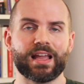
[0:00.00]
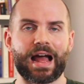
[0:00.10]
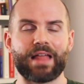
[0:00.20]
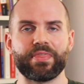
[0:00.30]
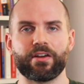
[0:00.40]

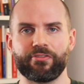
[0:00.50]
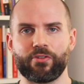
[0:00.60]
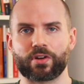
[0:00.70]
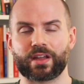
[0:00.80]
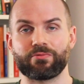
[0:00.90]
and
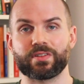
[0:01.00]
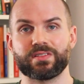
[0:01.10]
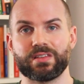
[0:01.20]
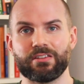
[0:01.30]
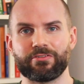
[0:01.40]
therefore can
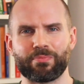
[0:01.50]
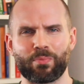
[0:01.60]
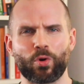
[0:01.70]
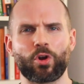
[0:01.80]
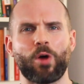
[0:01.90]
receive
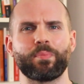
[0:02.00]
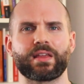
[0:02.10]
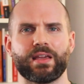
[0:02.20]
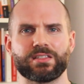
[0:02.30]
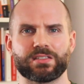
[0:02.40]
more
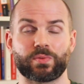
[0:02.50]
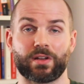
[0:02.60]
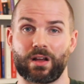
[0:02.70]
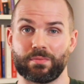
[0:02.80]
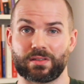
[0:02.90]
complications when
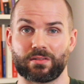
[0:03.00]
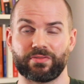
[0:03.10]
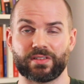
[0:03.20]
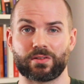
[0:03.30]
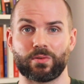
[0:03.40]
it comes to their
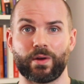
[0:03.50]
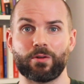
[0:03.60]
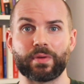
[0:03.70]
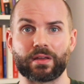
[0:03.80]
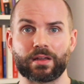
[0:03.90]
physical
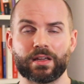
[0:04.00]
well-being.